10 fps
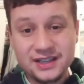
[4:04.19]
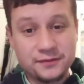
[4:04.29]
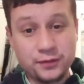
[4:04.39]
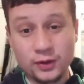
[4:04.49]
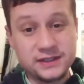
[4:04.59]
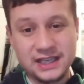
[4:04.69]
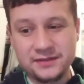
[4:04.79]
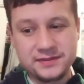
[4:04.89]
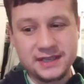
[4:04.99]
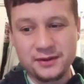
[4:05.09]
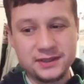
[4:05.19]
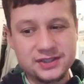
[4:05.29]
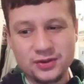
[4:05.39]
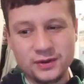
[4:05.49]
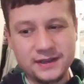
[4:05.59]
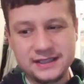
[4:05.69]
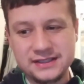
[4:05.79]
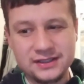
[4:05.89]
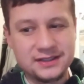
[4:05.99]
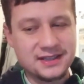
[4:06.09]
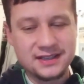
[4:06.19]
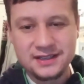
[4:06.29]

four times now he's scored against us,